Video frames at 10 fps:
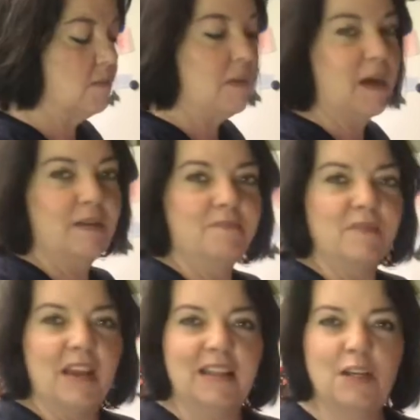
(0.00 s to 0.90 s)
some
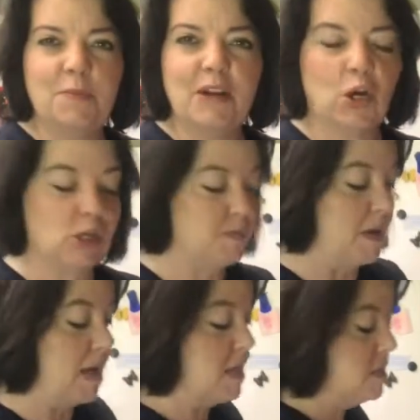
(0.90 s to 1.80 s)
little bit of
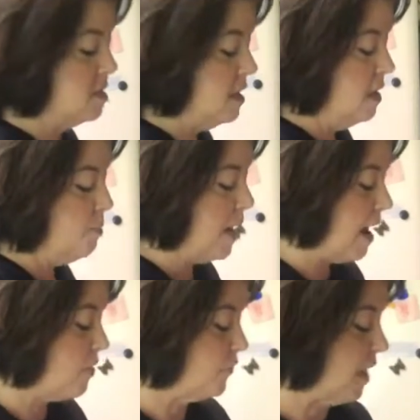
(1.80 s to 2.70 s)
crispiness, bring
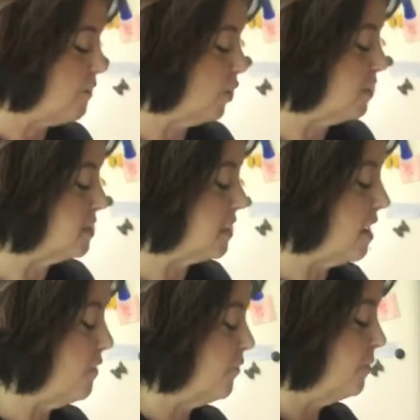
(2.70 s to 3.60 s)
out the flavor and
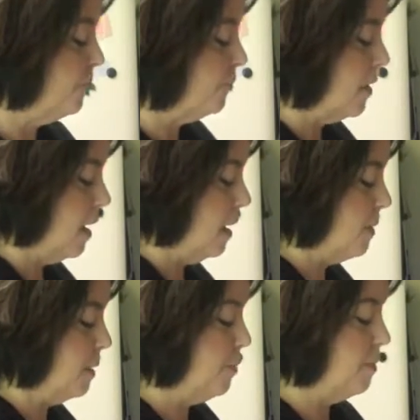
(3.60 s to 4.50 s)
stuff. I'm
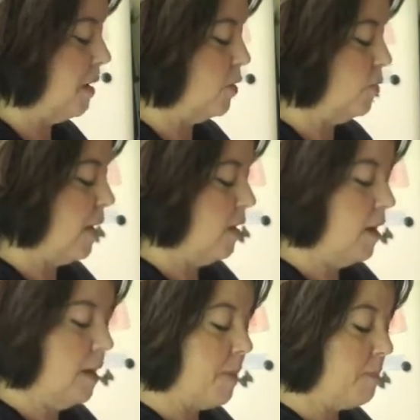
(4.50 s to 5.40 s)
going to put my
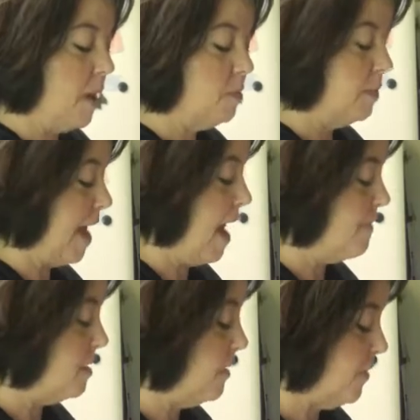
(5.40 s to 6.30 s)
Gruyere up. I probably
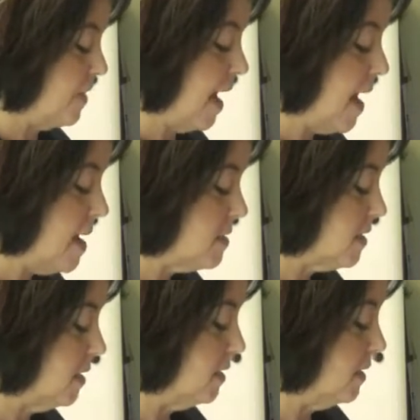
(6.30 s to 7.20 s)
have enough of that.
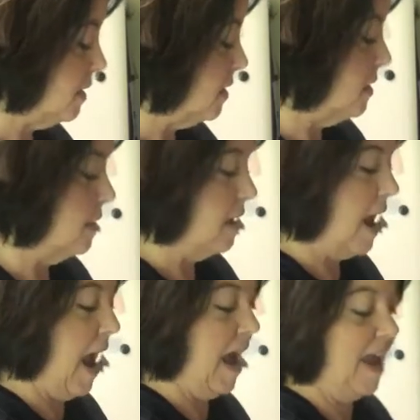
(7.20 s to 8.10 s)

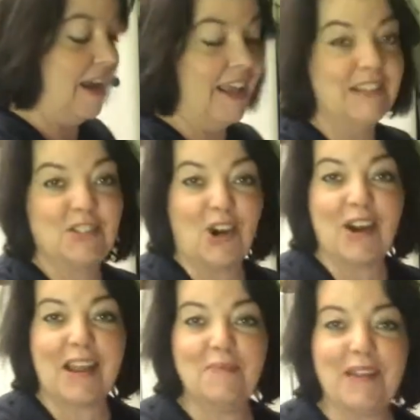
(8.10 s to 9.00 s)
And it's
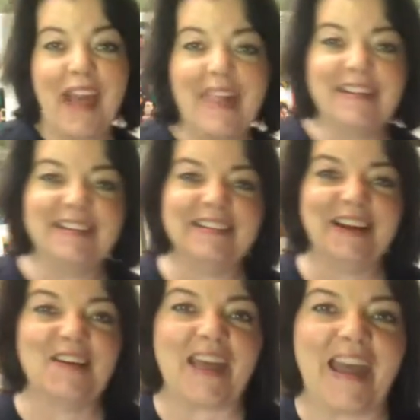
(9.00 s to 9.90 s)
starting to come together.
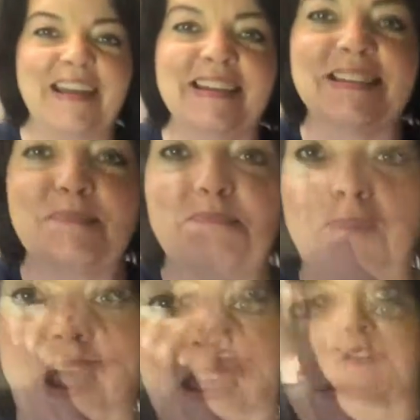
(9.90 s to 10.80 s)
Okay.
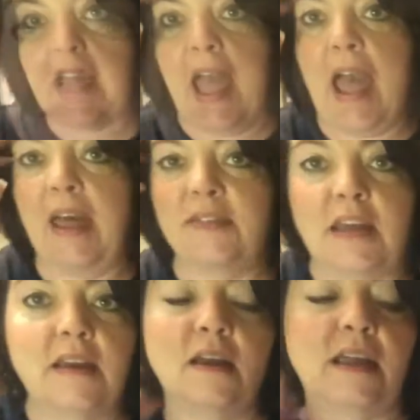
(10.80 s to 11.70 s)
I'm going to add
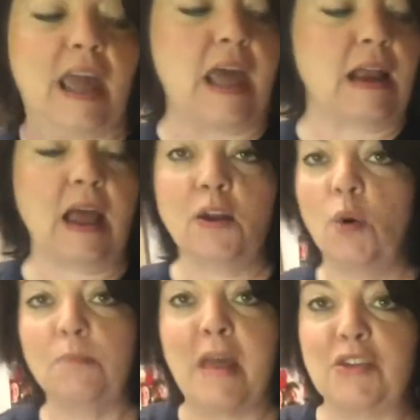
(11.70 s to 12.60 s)
that, again, I
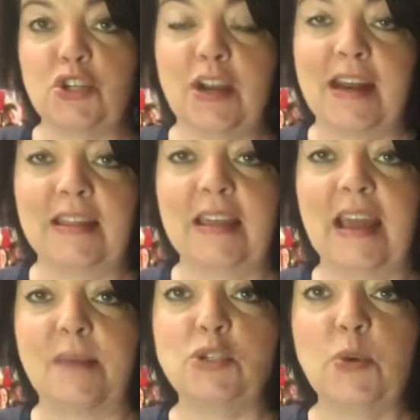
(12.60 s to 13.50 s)
don't measure
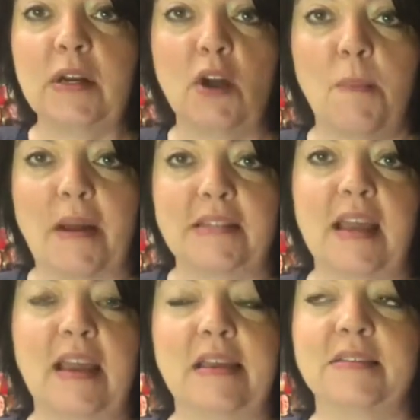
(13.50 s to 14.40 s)
anything. I'm doing it all by
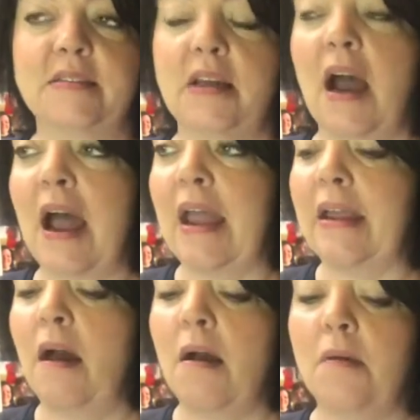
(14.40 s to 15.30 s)
taste. I